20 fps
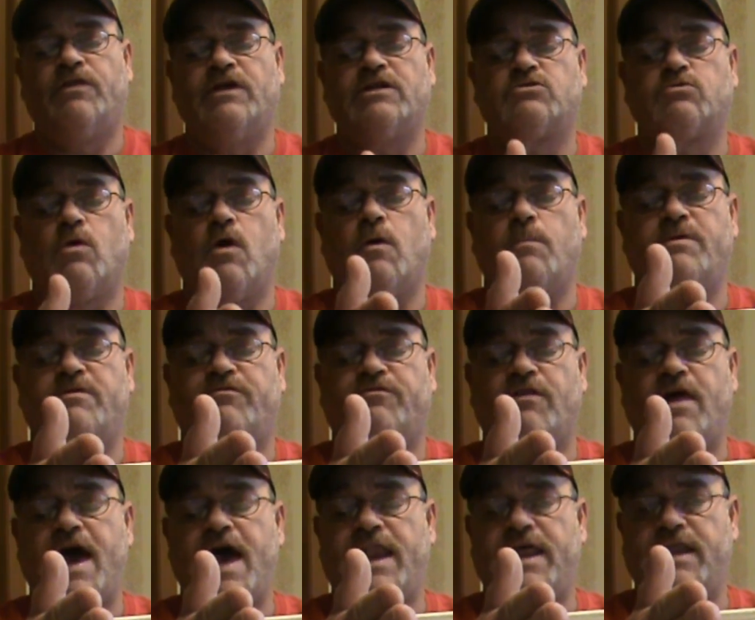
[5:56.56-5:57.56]
this will all be
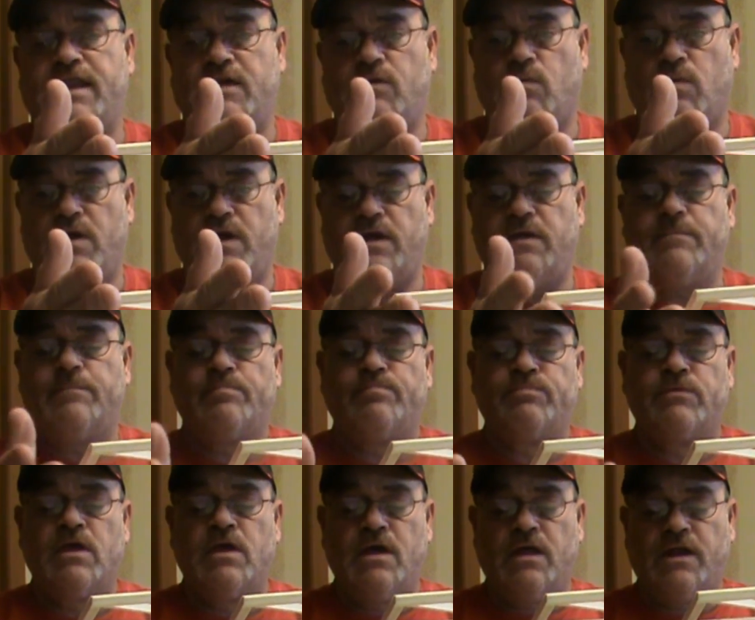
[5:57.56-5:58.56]
flat anyway.
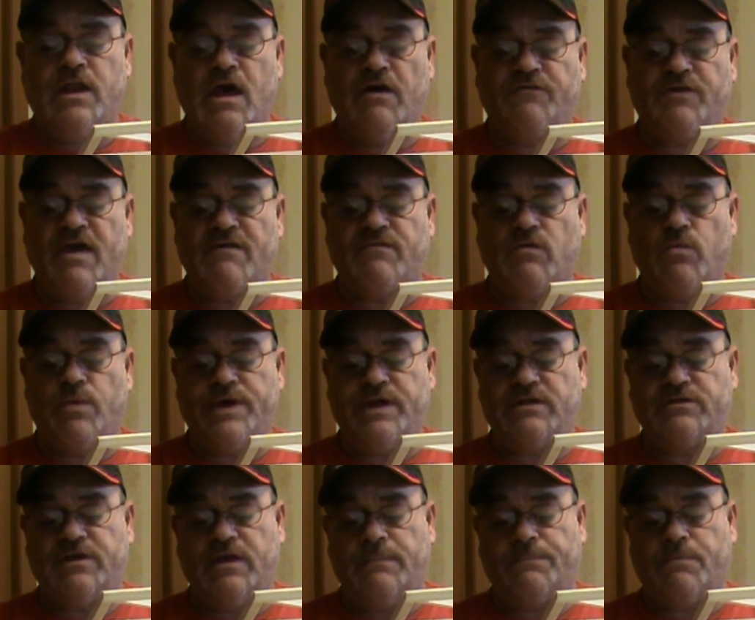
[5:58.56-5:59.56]
Now if you have a
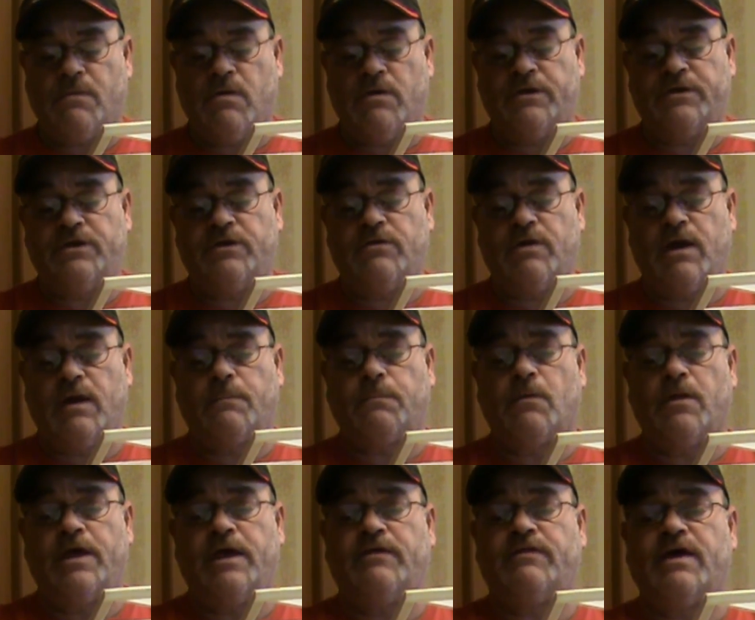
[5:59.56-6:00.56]
wingtip on your
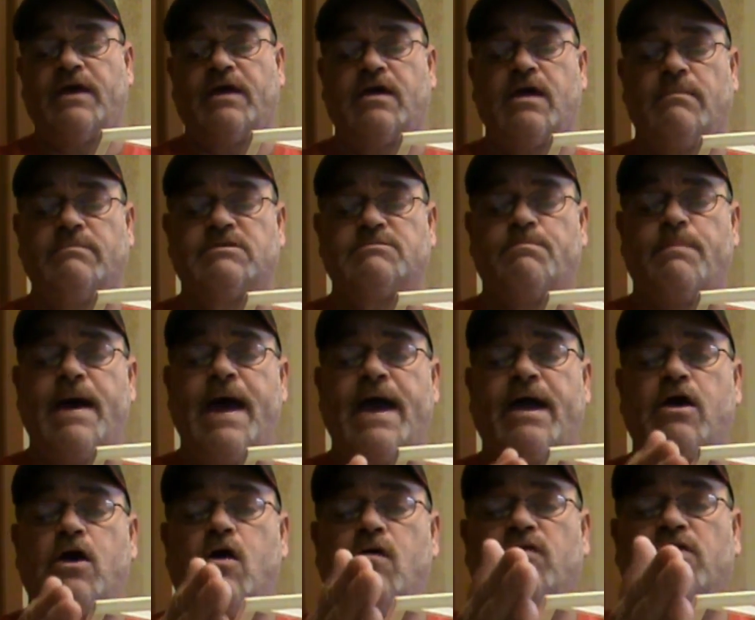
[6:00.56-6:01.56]
airplane that comes
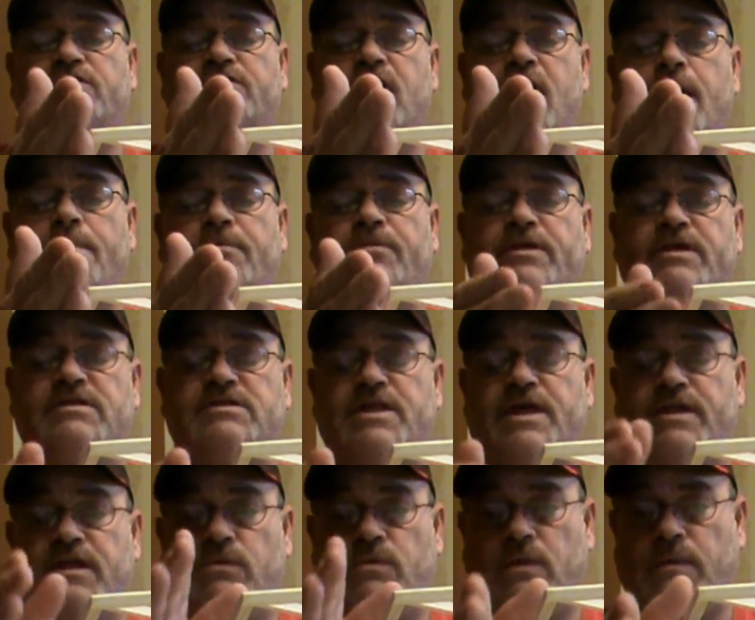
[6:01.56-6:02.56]
back over top of this,
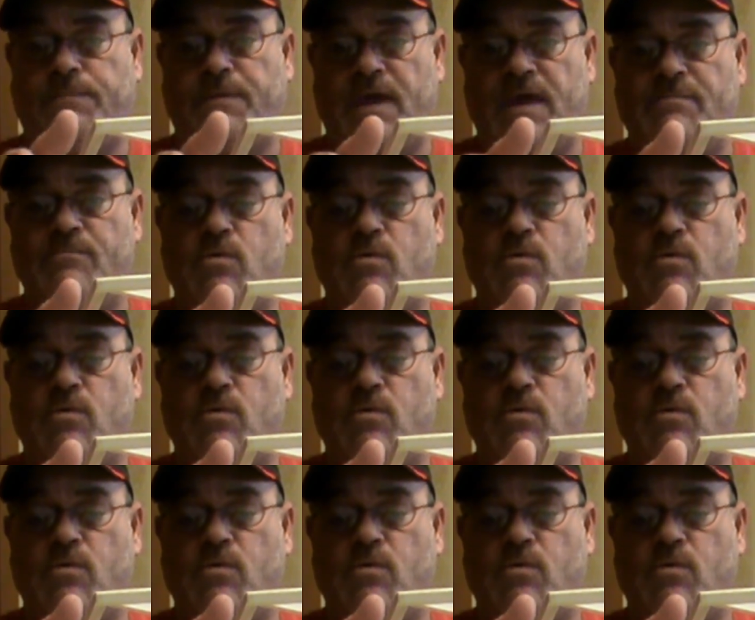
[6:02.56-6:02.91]
then you want to